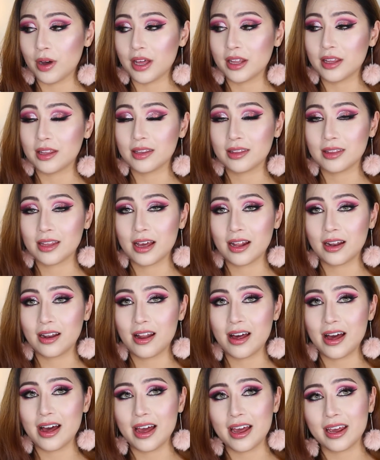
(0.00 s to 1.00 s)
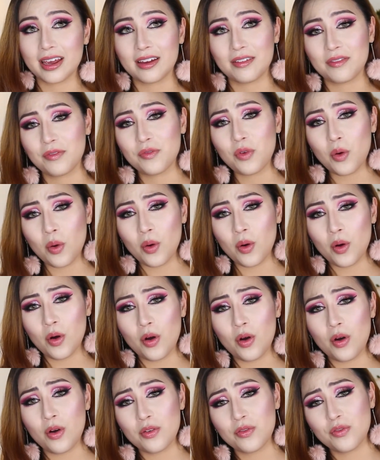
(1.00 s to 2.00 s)
I think they're like
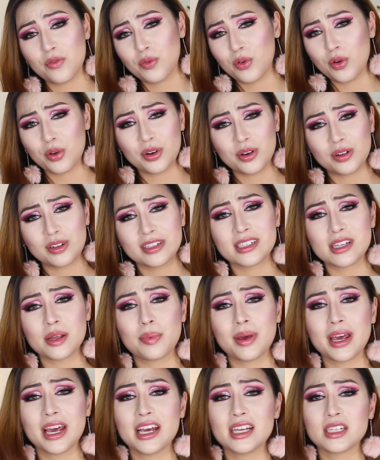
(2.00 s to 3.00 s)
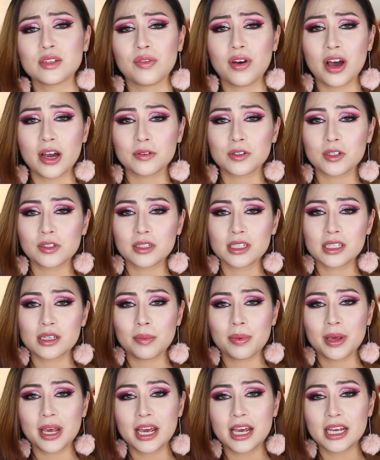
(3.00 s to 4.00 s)
$4 a piece, $5 a
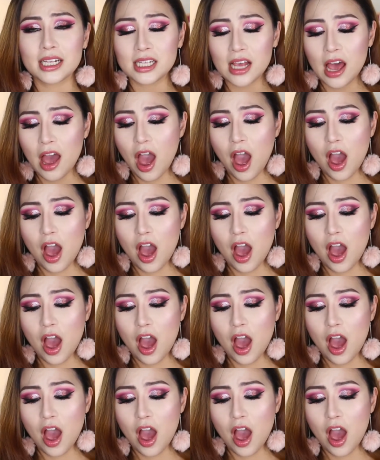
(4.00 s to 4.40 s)
piece.